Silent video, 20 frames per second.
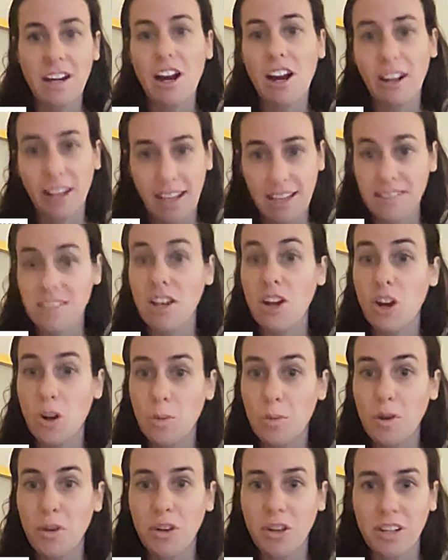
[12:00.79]
our case a
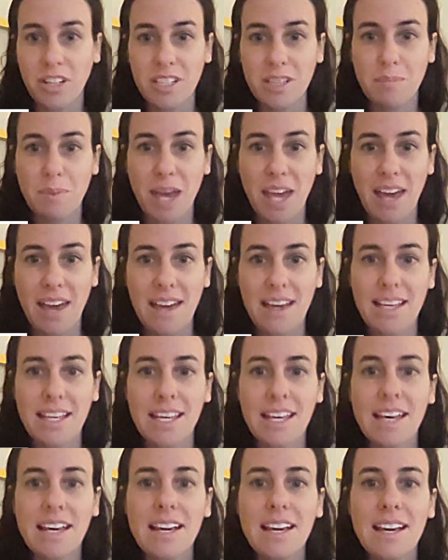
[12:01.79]
homeowner, is
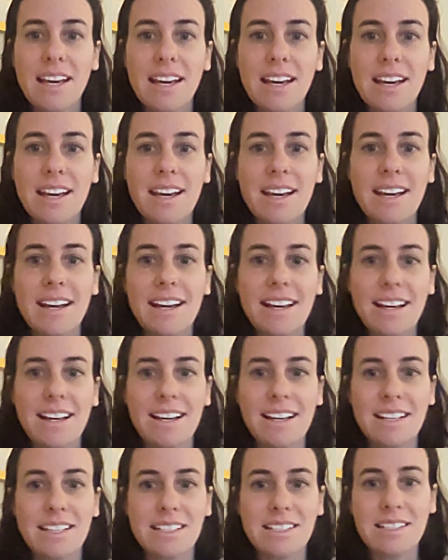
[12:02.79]
paying
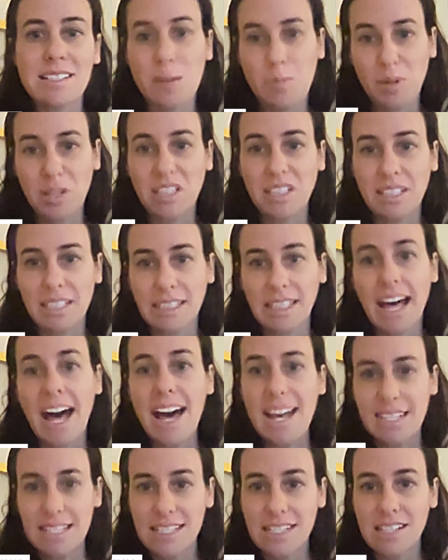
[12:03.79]
is typically
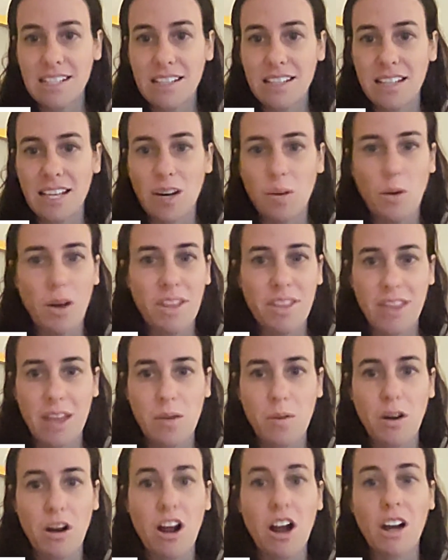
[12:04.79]
less than what they
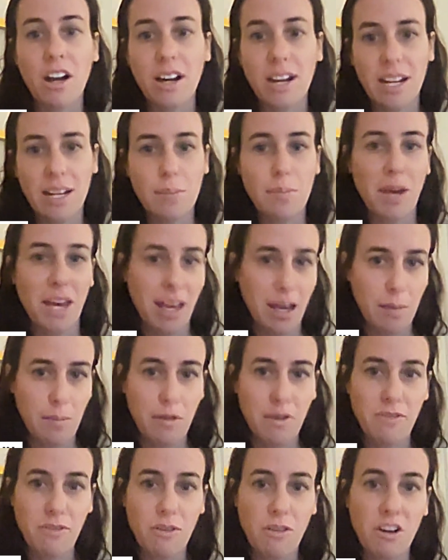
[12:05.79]
were already paying
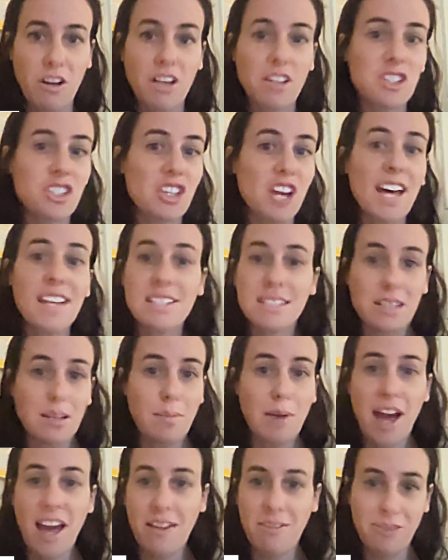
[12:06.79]
before just to
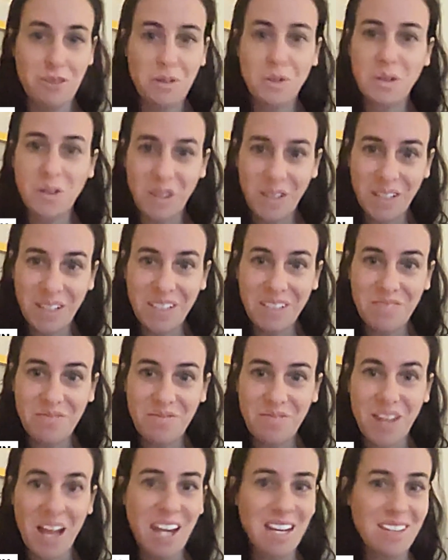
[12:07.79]
buy fuel oil.
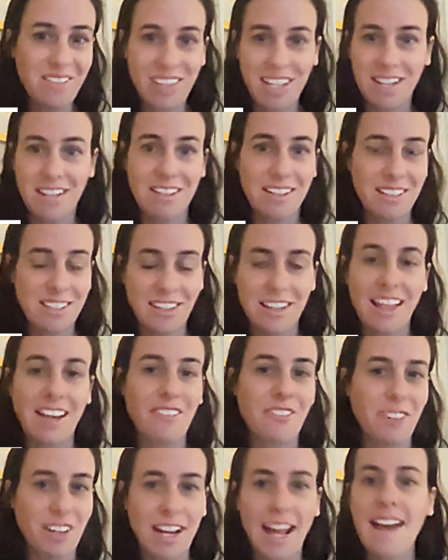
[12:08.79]
Not even
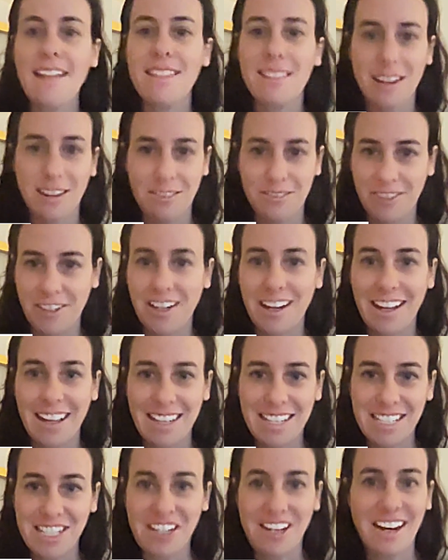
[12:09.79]
forget their
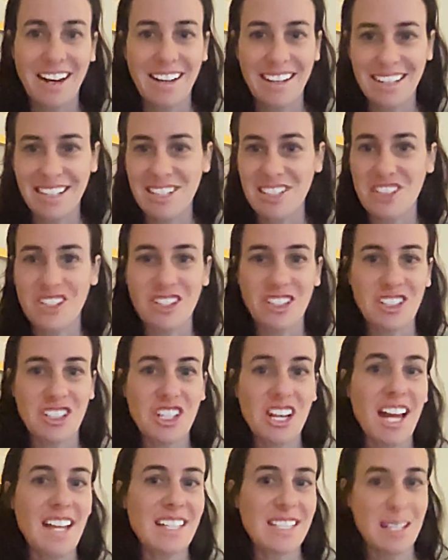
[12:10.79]
furnace or air conditioner,
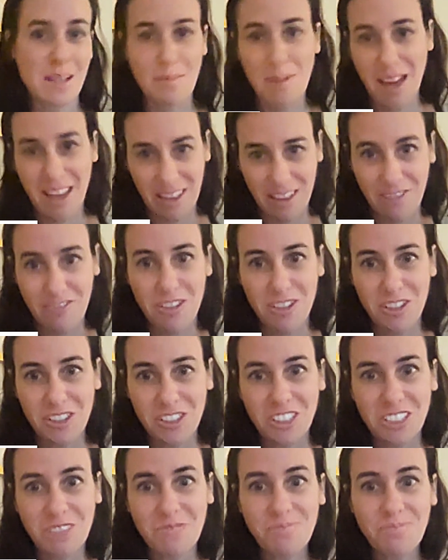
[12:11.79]
just to buy the
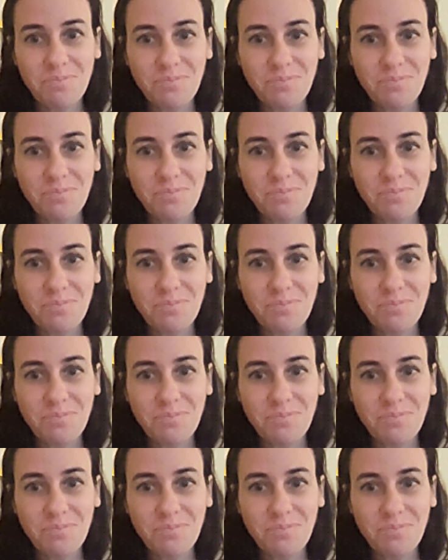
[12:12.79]
fuel